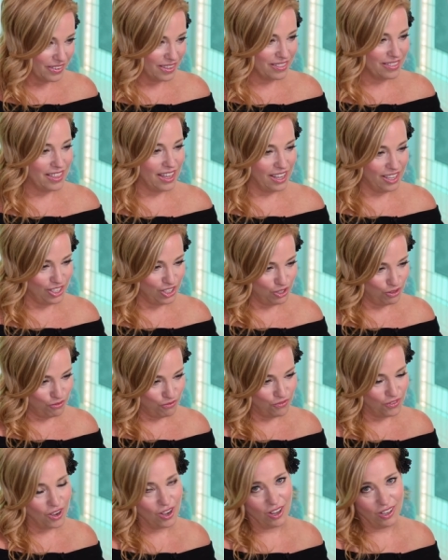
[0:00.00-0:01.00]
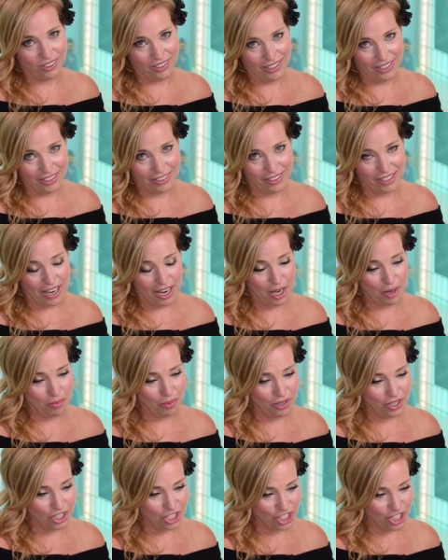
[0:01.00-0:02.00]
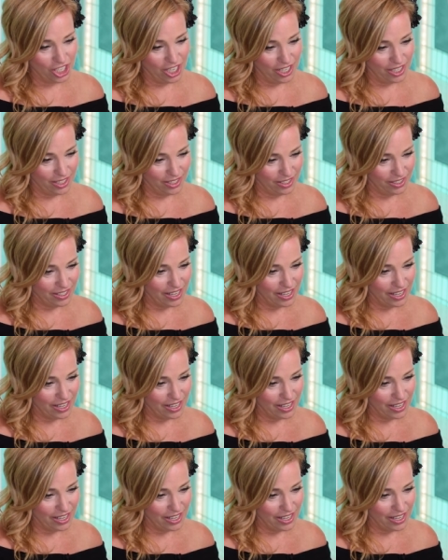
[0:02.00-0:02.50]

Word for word: Thank you, Fallen. I appreciate it.